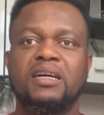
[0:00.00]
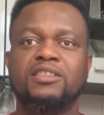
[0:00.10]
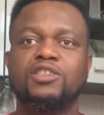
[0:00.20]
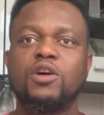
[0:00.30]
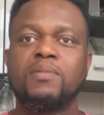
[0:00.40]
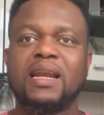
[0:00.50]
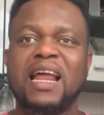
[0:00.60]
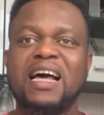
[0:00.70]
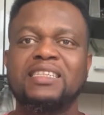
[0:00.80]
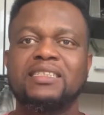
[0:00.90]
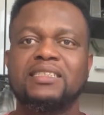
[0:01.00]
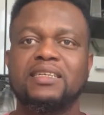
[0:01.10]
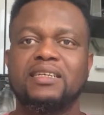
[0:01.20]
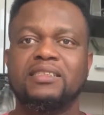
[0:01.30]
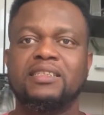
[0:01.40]
Subclass
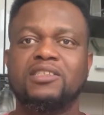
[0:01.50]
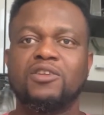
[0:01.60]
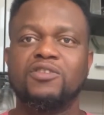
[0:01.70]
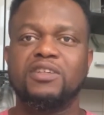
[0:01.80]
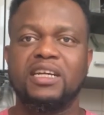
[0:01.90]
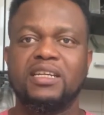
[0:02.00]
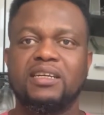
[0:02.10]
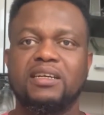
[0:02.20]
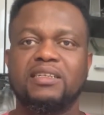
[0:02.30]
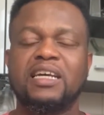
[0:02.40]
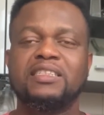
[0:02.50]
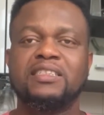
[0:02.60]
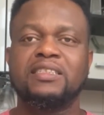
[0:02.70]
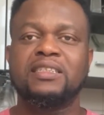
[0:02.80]
600. That is